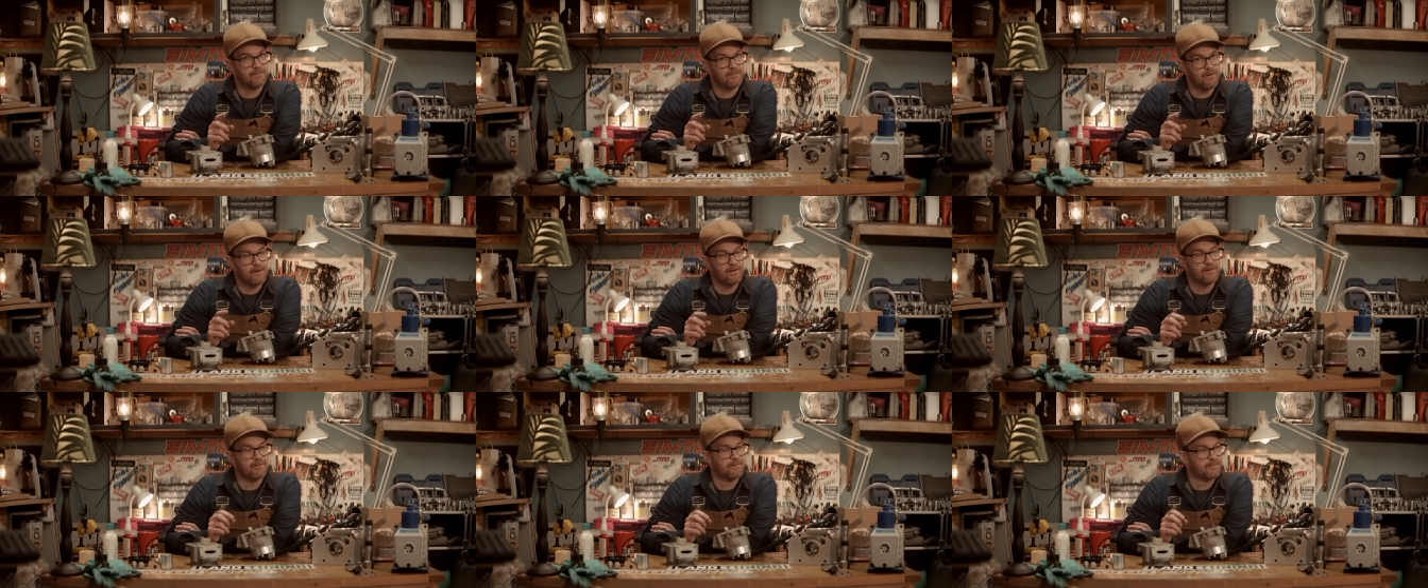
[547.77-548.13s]

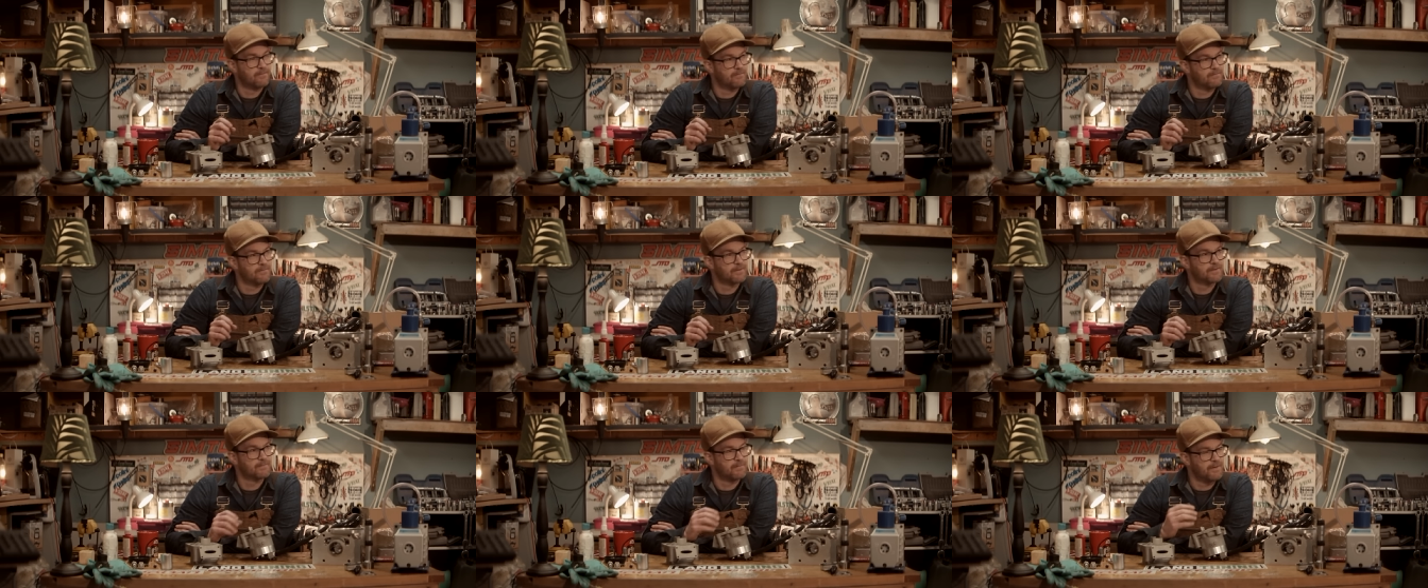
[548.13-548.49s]
while
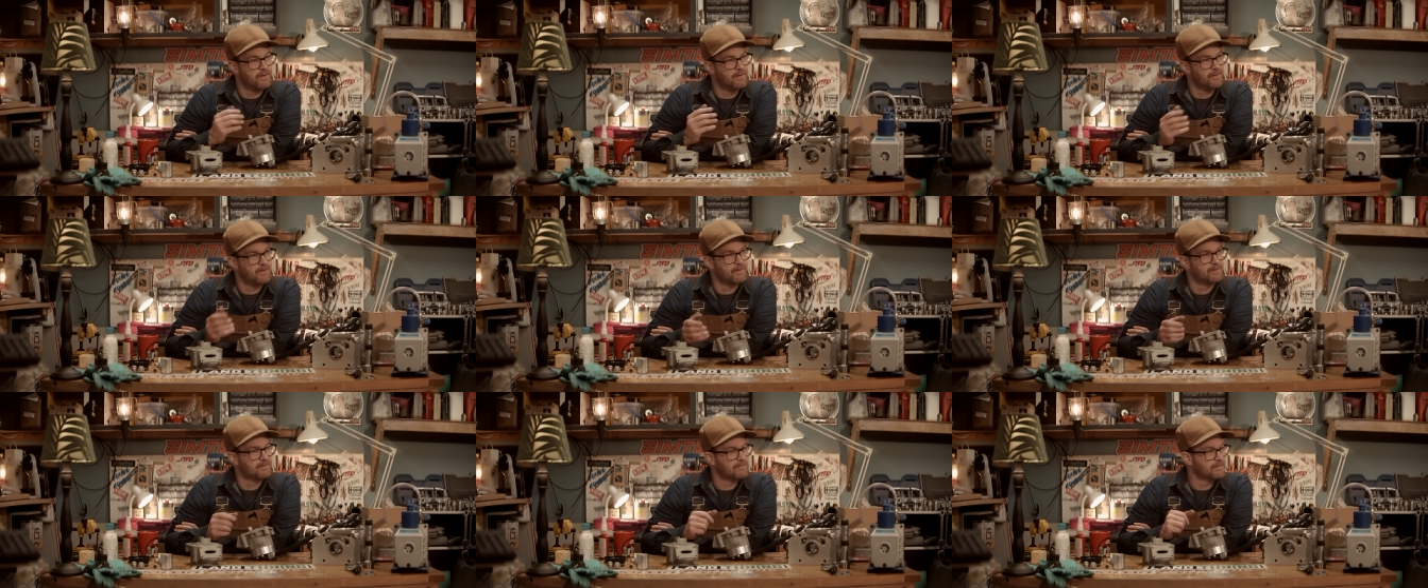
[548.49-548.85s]

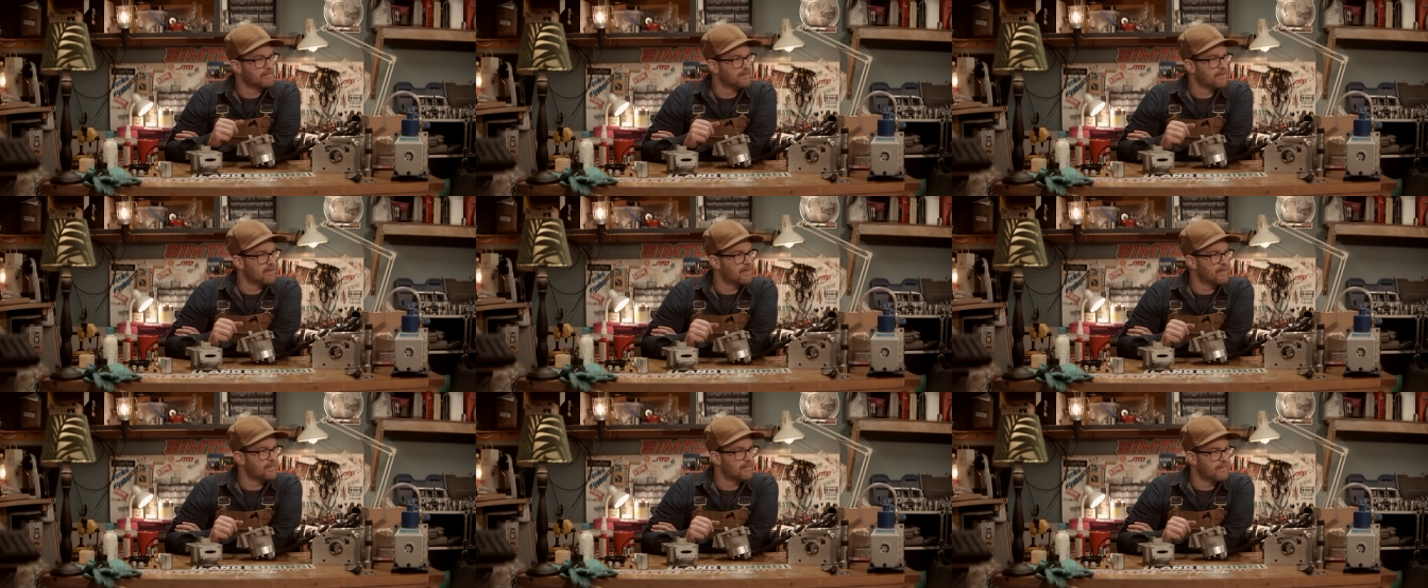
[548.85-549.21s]
spending some
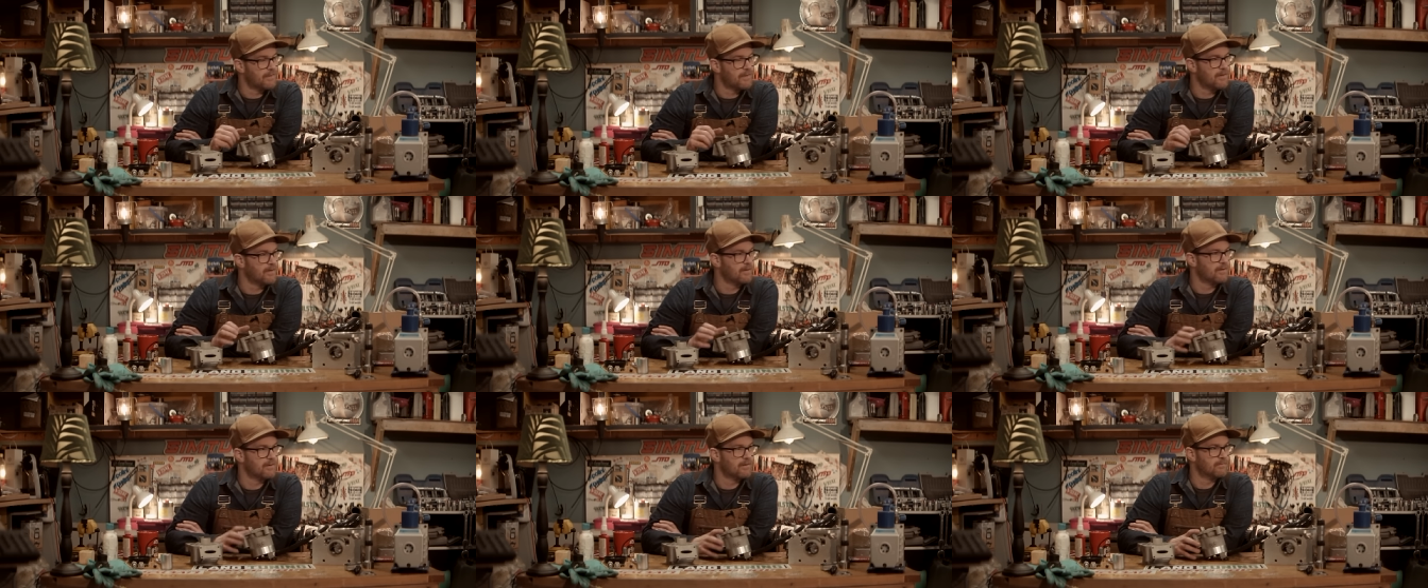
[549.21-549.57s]
time
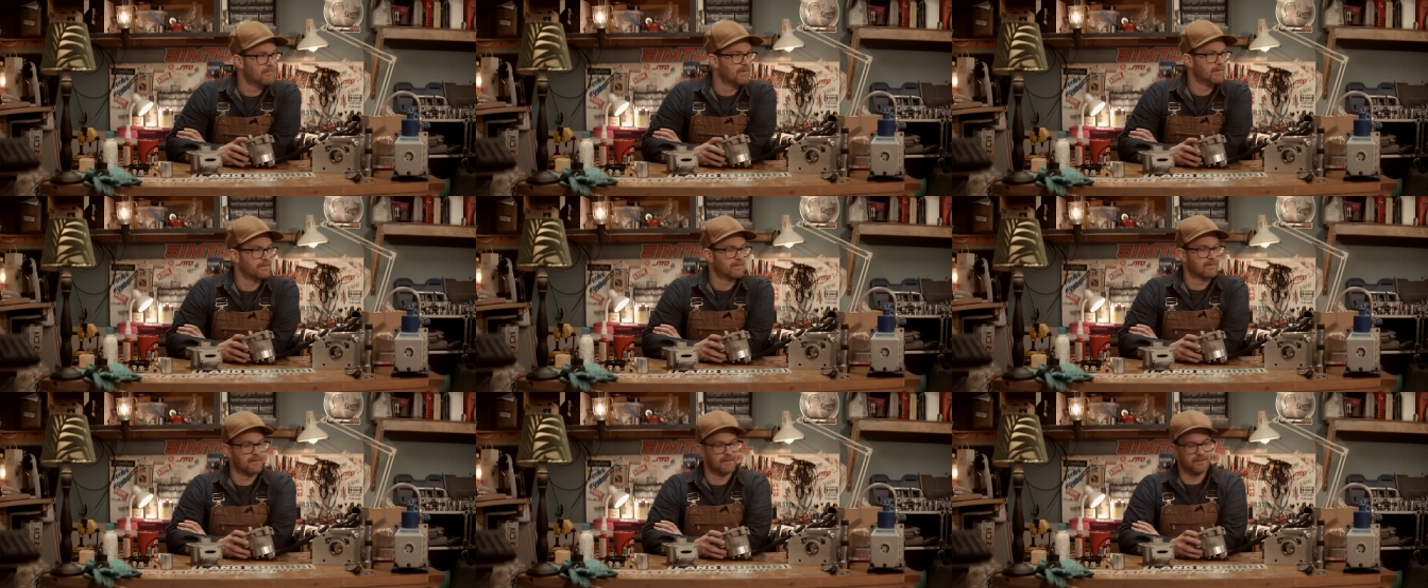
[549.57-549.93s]
thinking
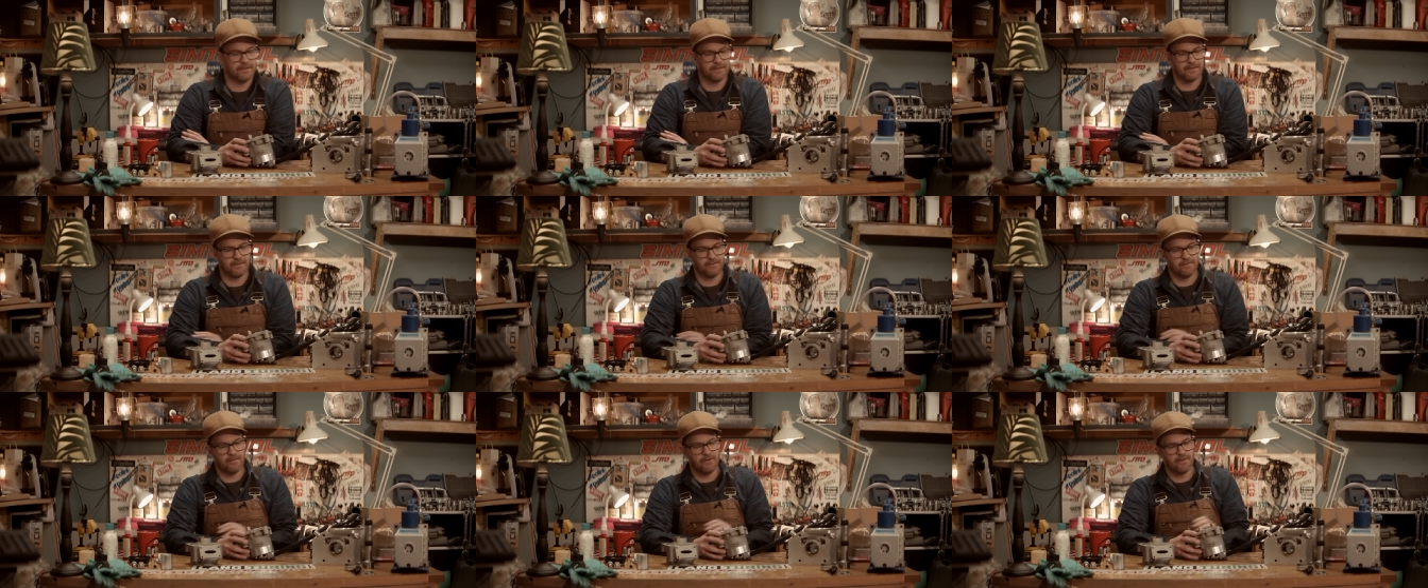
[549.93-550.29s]
about
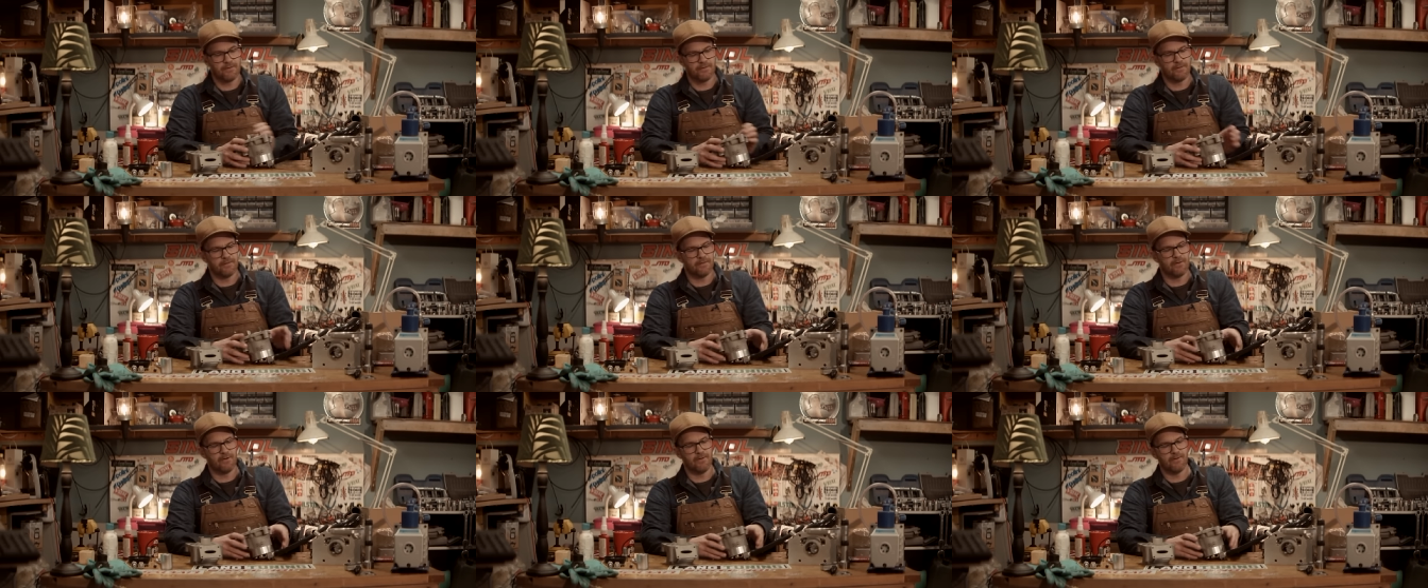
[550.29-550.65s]
this, where
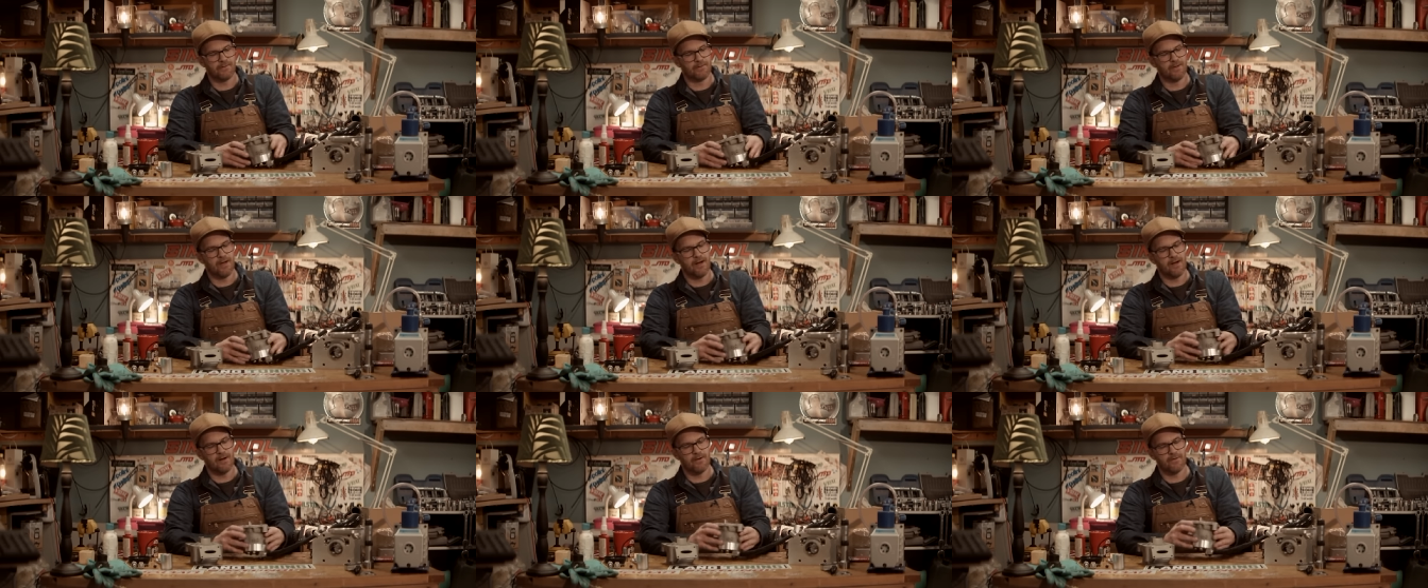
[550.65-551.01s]
to go
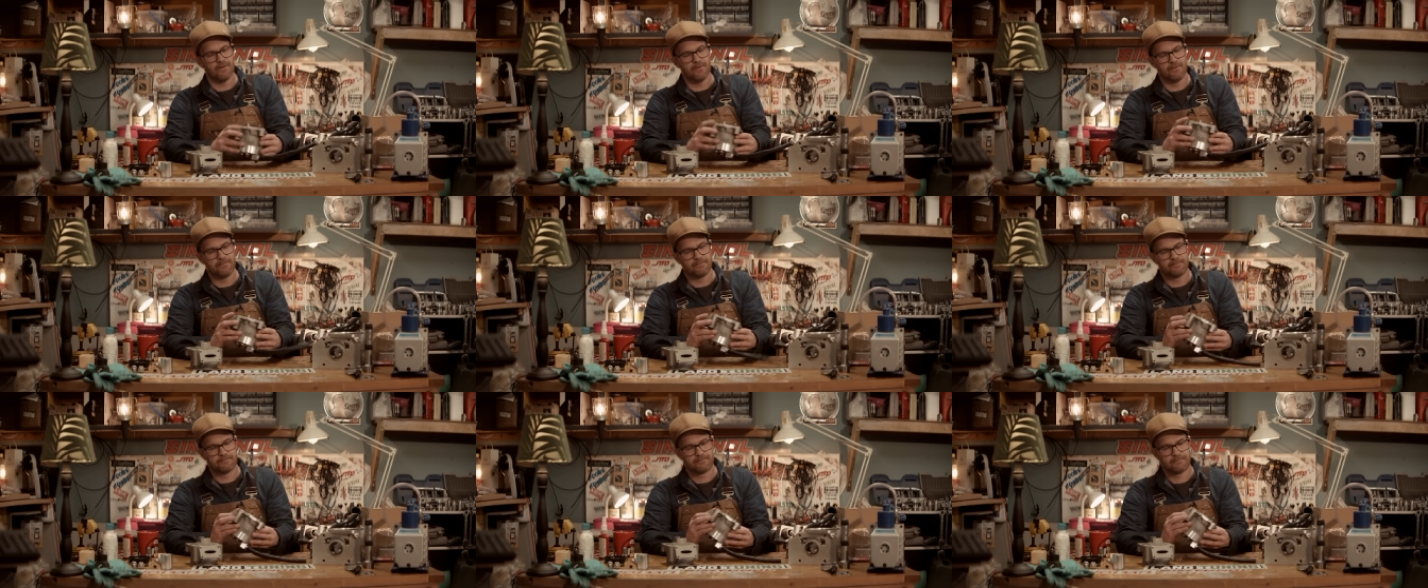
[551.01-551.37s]

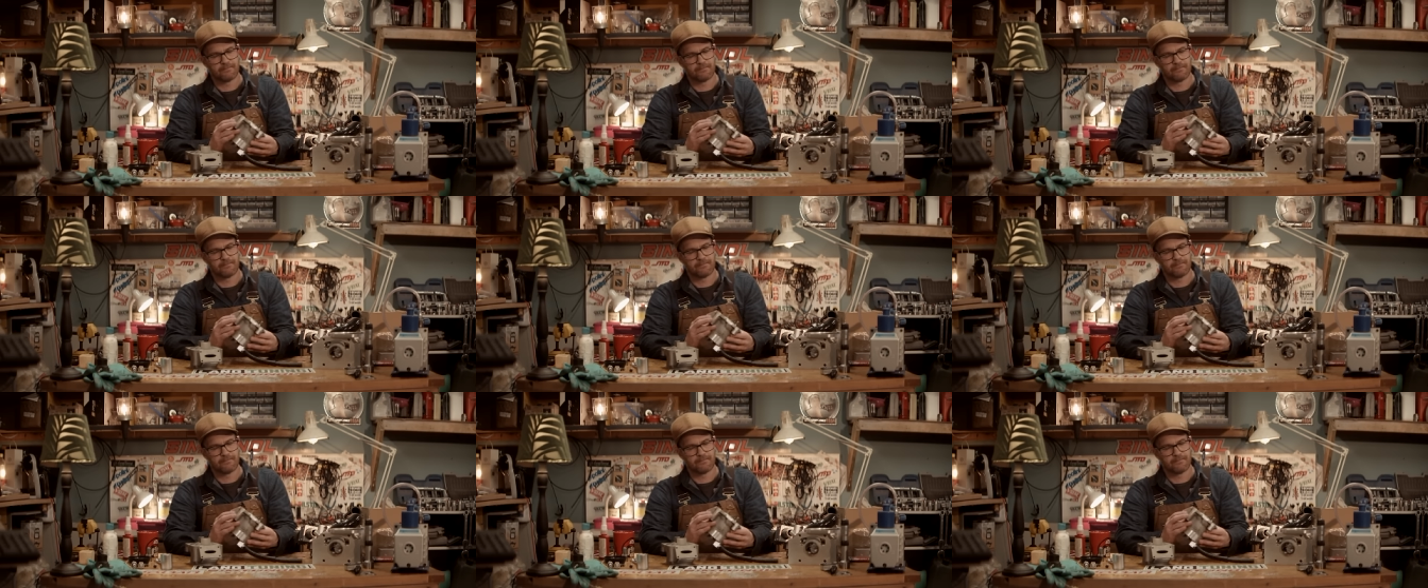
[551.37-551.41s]
now,